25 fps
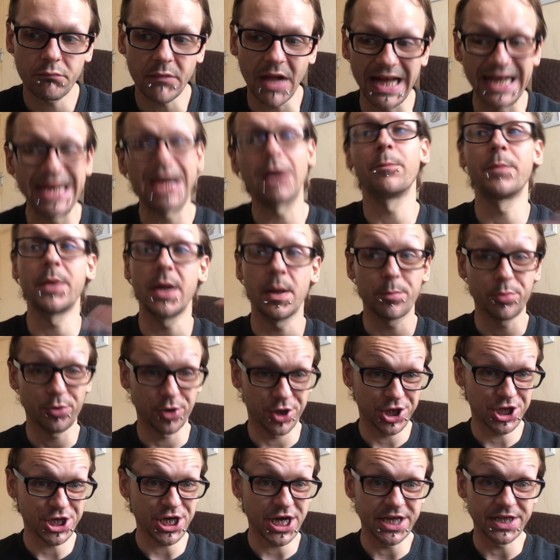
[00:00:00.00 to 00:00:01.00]
And help me
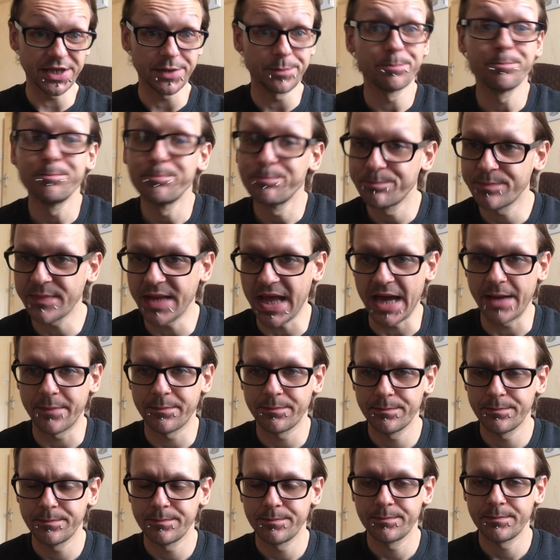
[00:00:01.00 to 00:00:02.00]
appreciate them. Yeah.
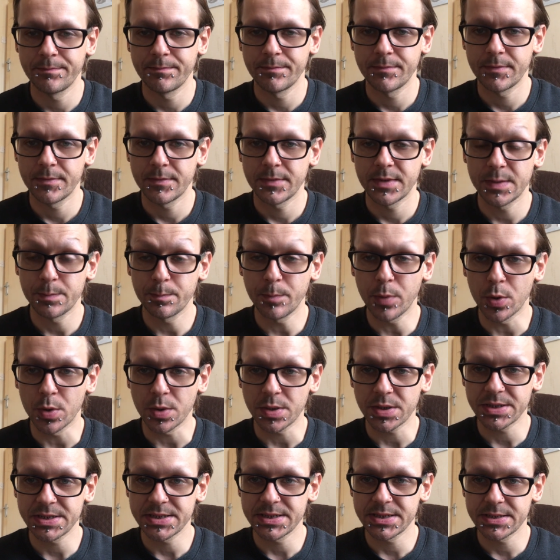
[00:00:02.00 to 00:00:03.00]

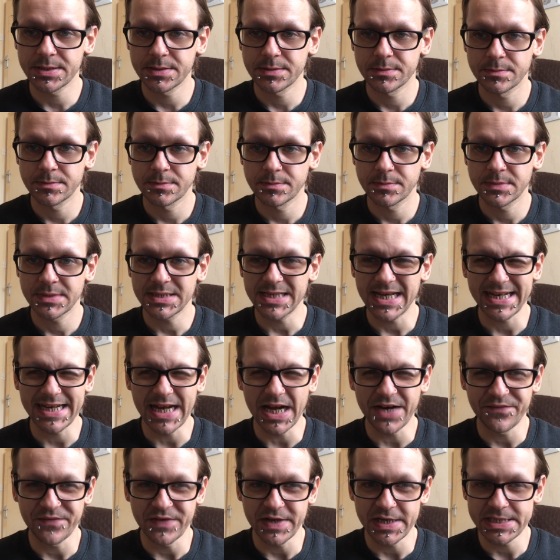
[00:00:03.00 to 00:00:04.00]
Books. It's like an
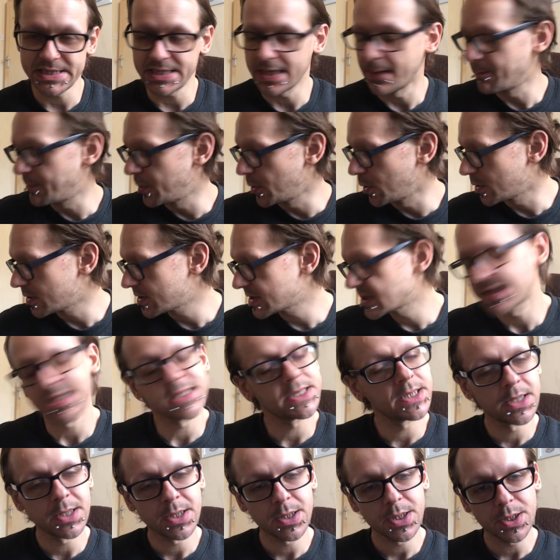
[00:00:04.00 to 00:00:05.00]
advert, isn't it?
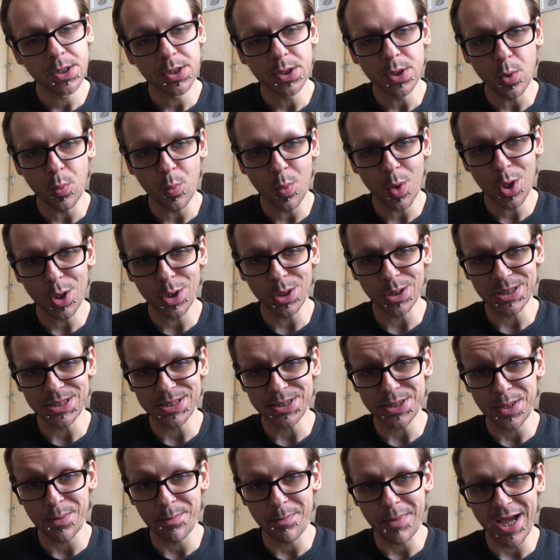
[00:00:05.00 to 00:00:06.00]
Books. The
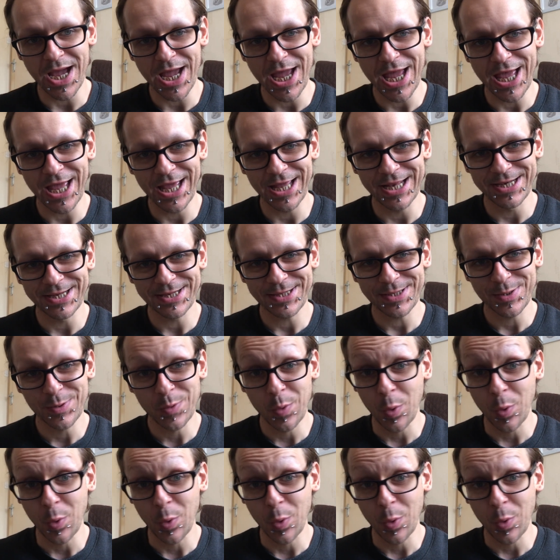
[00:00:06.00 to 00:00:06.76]
world's in my head.